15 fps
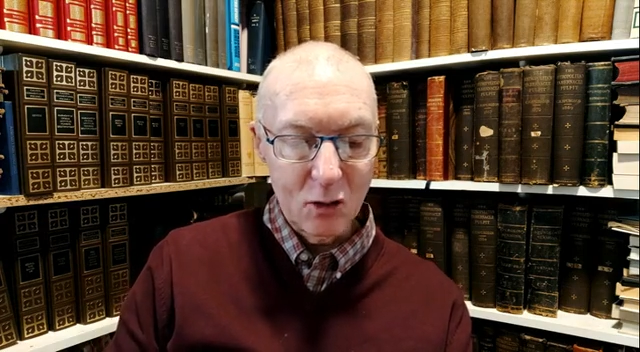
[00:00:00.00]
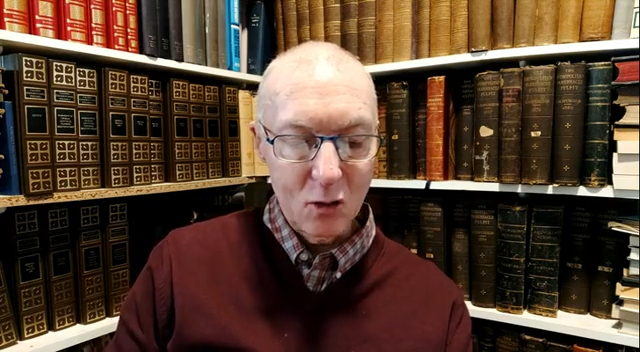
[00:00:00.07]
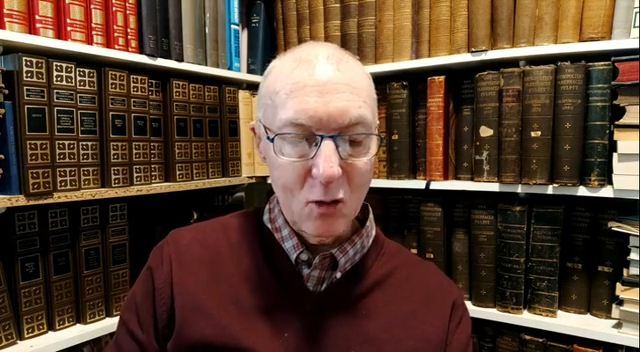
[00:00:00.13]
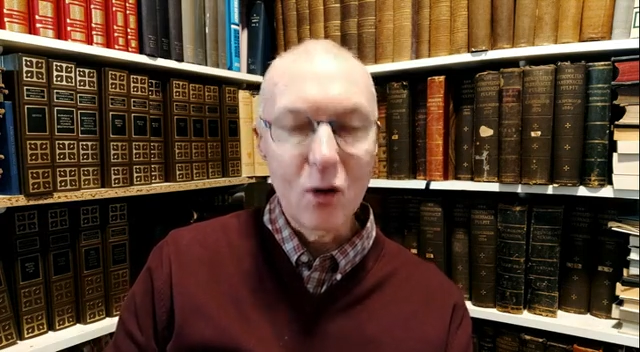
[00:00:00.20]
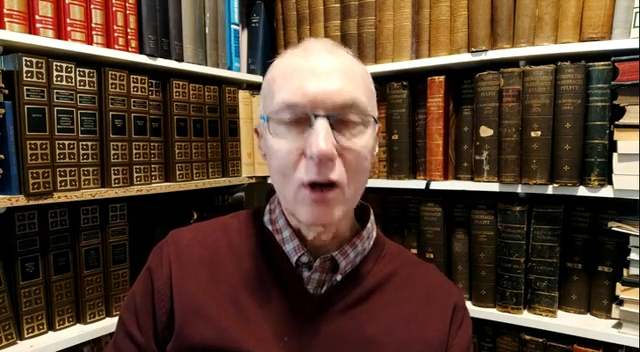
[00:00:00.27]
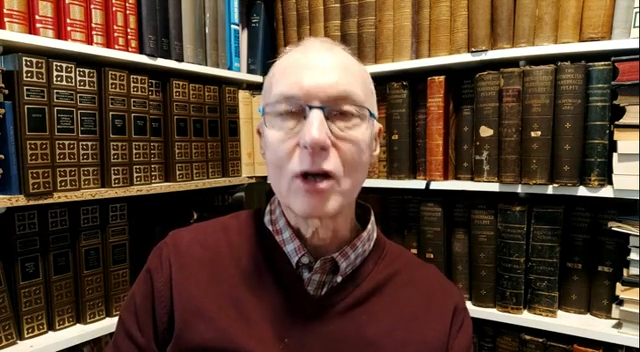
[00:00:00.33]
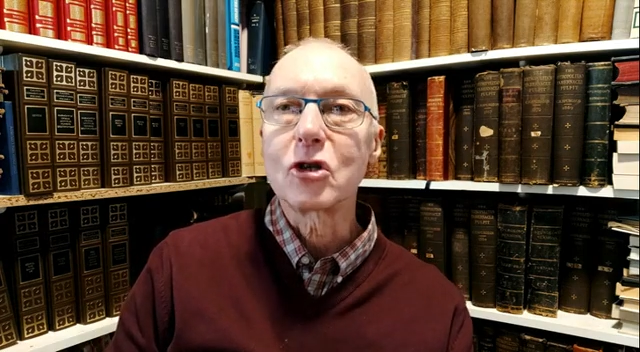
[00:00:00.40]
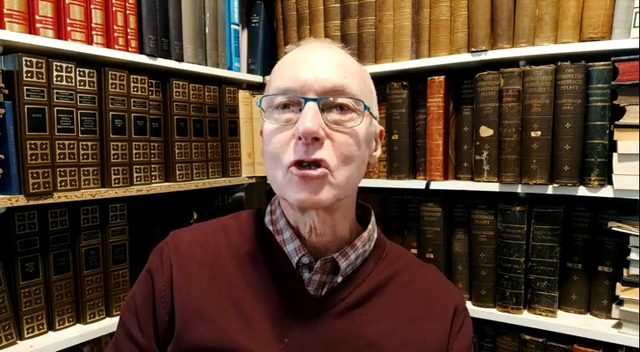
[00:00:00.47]

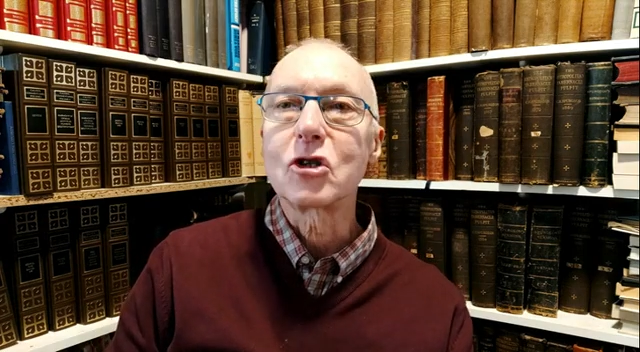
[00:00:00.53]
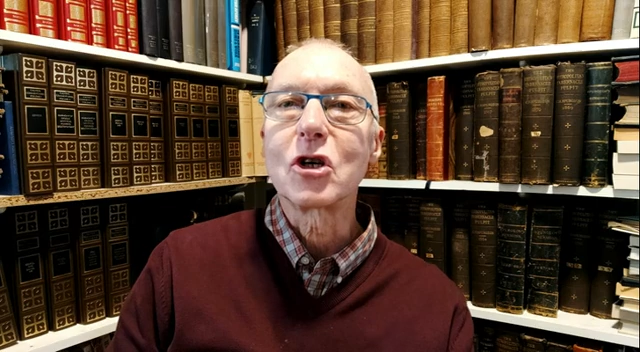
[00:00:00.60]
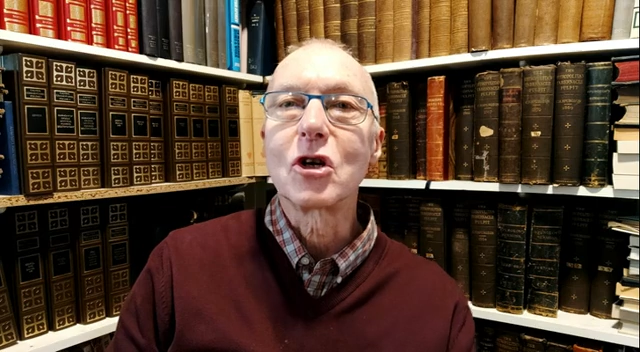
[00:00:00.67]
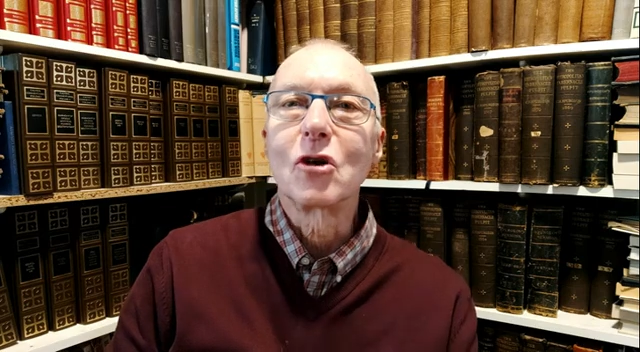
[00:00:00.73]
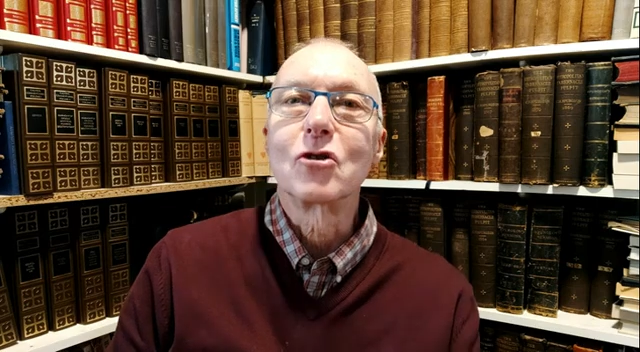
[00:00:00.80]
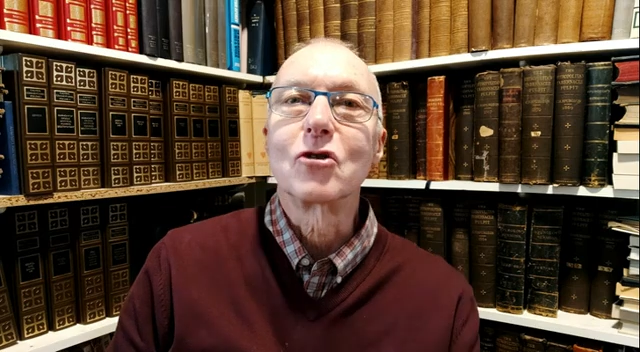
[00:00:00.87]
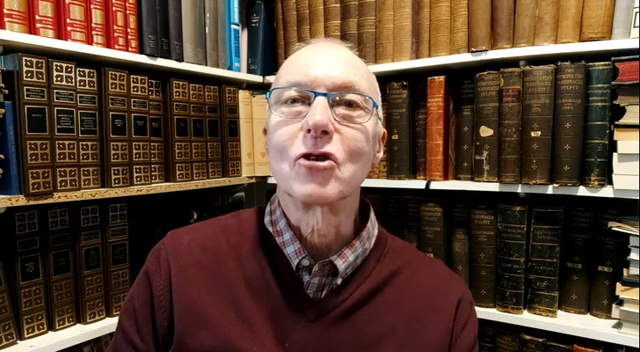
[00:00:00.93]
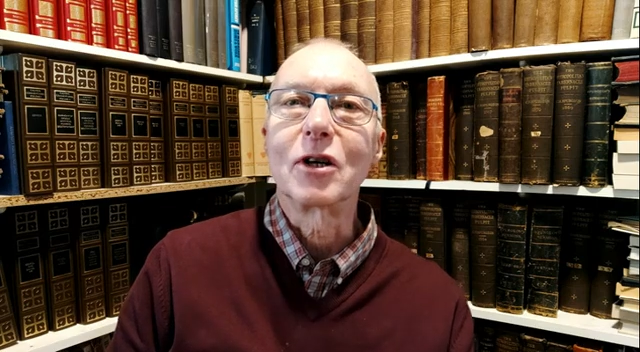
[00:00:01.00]
or his
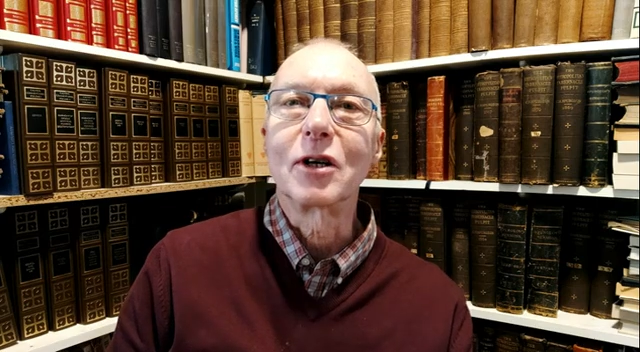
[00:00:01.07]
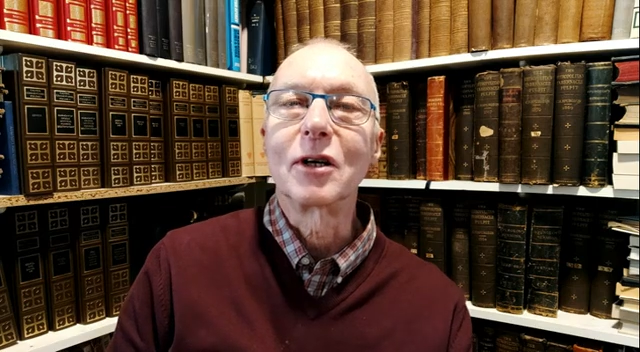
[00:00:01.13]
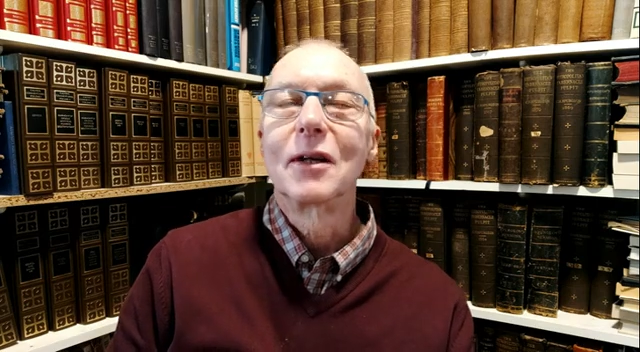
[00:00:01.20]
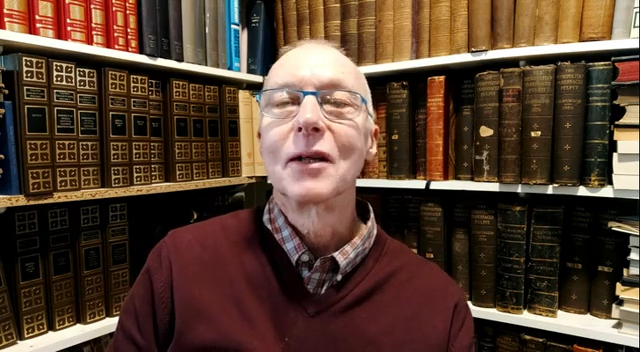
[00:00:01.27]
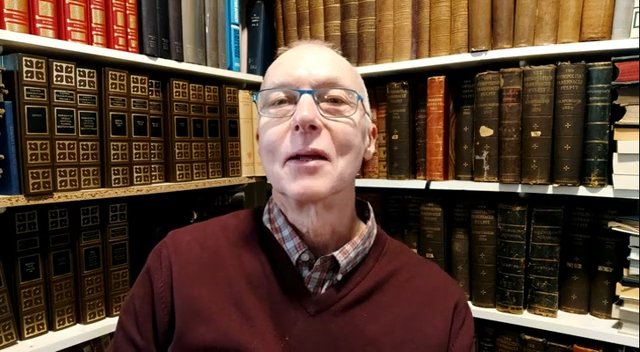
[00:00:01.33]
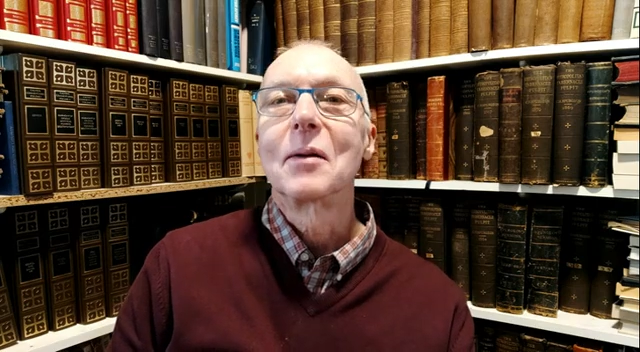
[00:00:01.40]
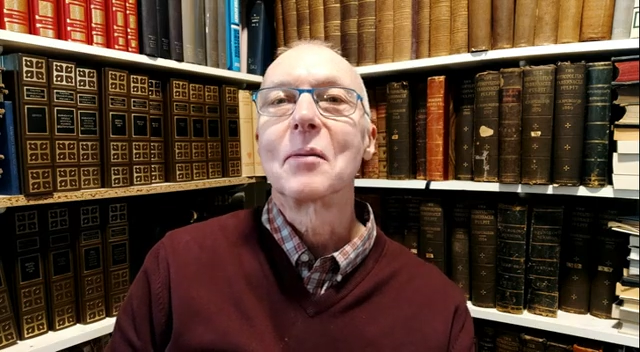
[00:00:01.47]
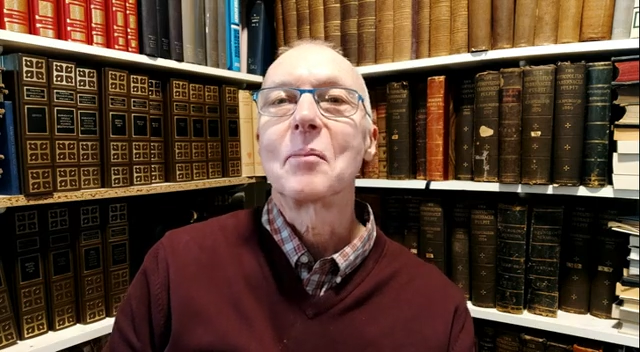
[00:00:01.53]
children
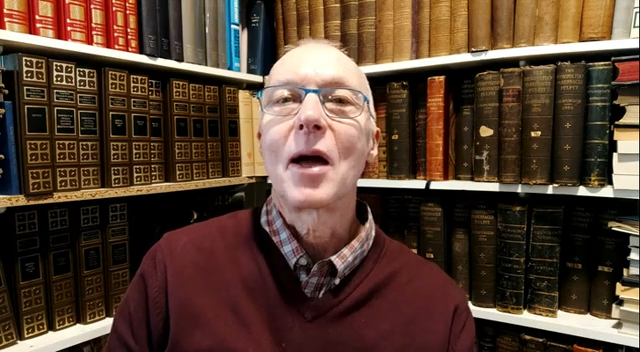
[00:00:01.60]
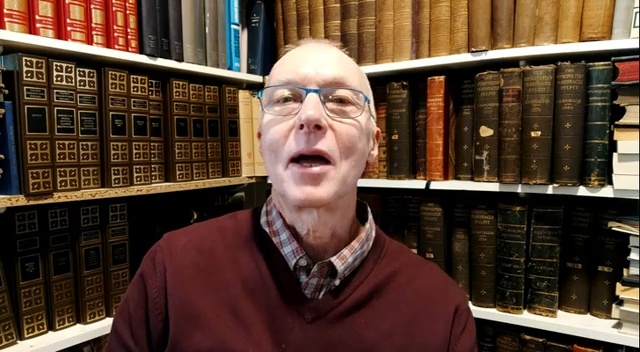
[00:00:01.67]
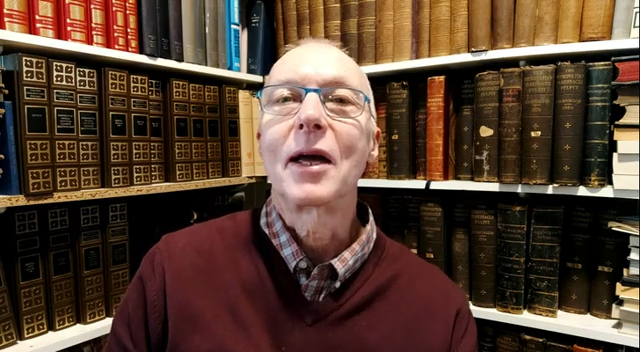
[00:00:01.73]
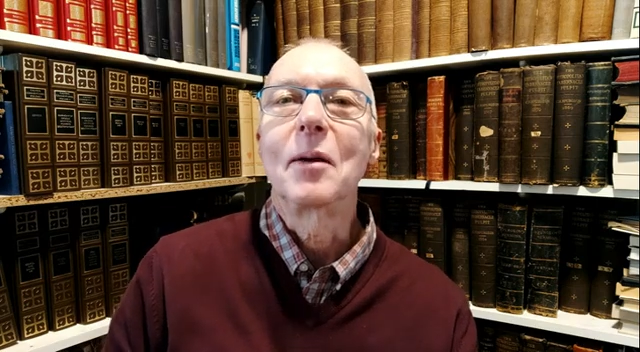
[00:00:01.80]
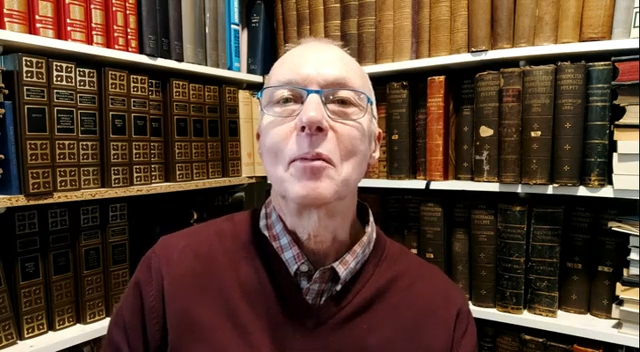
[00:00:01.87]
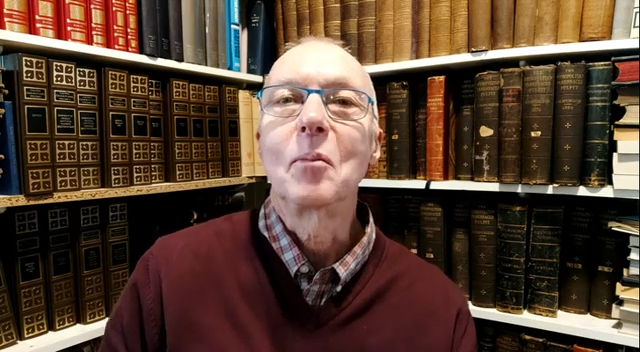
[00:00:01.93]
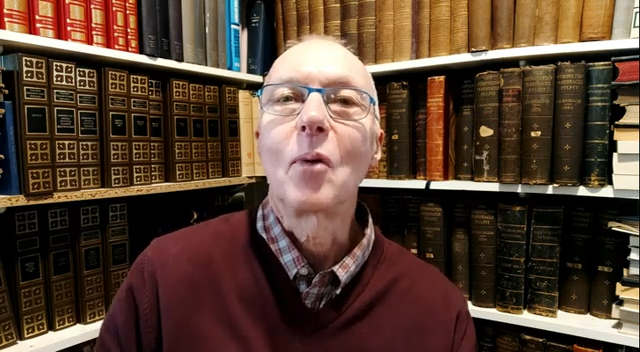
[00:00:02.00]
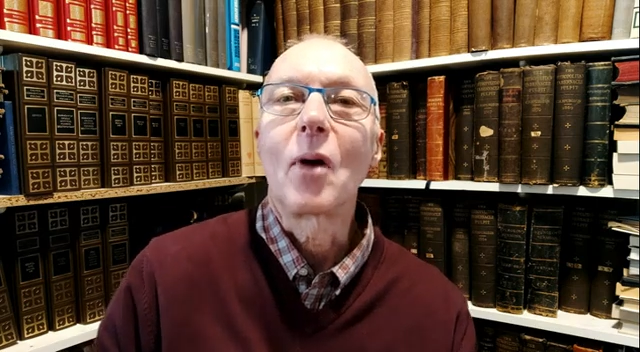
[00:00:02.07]

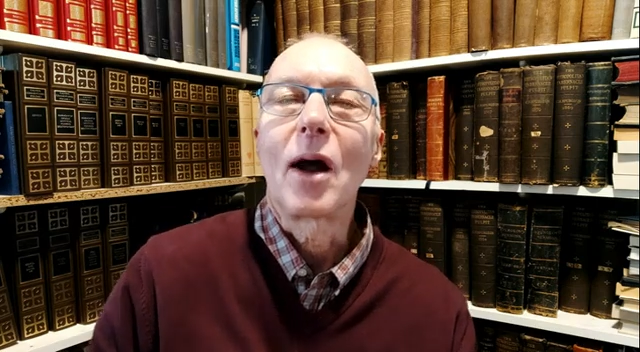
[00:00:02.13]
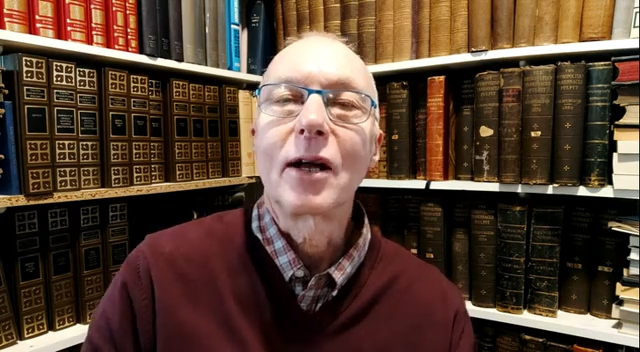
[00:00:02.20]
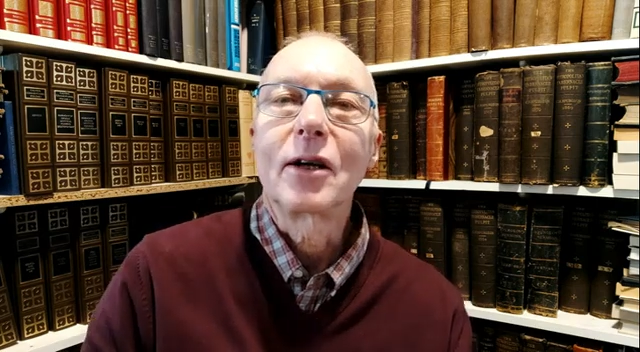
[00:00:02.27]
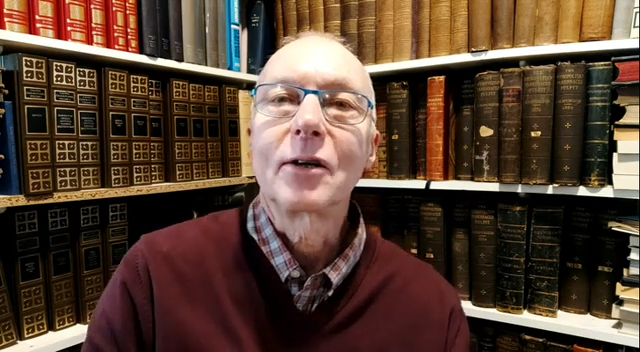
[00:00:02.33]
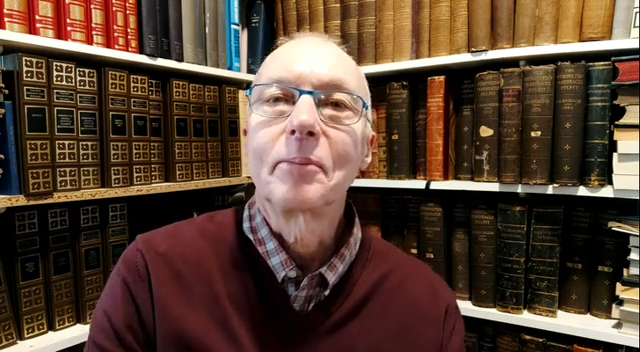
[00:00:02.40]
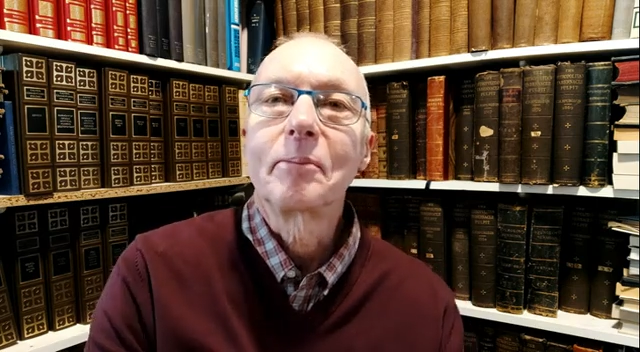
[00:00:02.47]
begging bread.